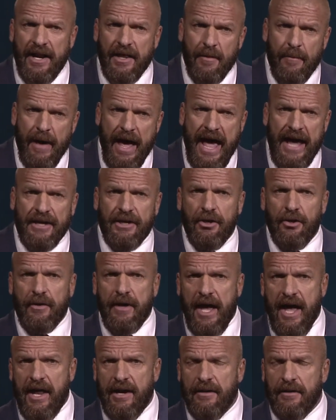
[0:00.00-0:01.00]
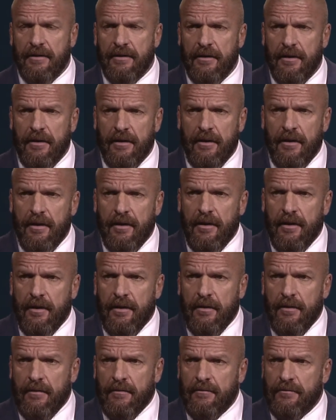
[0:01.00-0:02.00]
on the back you get,
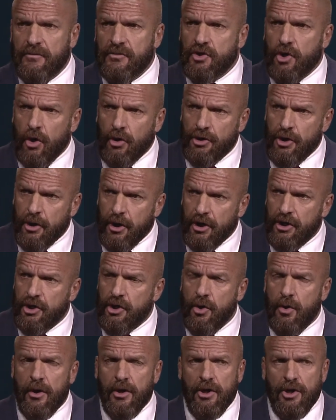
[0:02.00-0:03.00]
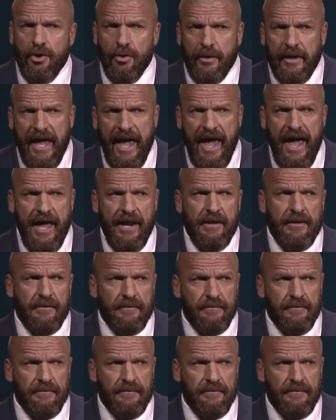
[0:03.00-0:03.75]
told you can do it or you can't,